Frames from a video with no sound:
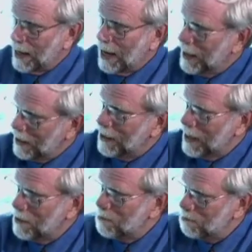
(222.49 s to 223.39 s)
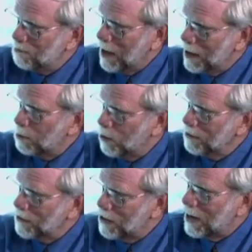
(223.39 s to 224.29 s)
He made a point
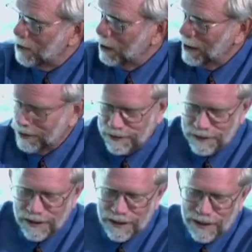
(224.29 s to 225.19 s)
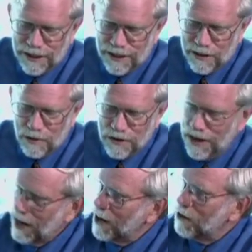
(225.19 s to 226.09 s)
of calling me. Well, the
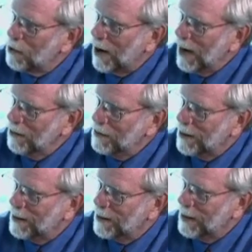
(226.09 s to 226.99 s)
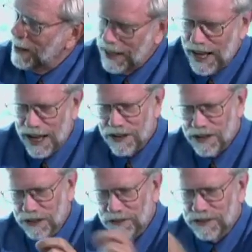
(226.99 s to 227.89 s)
letter arrived, and it had a
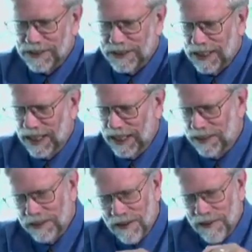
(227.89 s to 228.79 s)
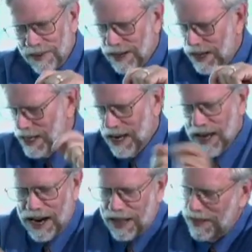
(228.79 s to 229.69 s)
note saying,
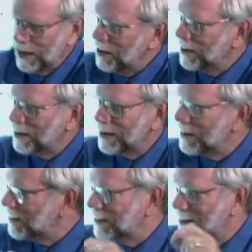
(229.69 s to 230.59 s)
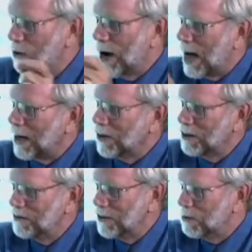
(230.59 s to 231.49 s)
again, I think so highly
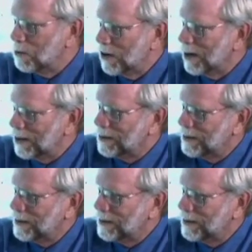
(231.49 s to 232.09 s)
of your work.